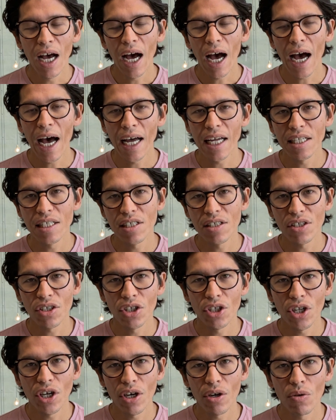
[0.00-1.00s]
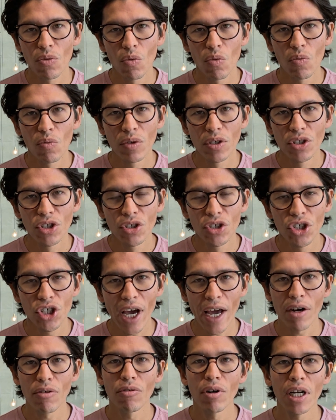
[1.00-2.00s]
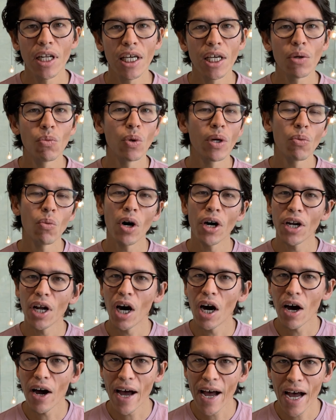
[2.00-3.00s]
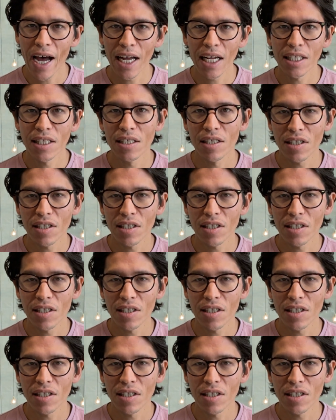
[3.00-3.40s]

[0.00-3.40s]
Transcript: And, you know, generally we want our ad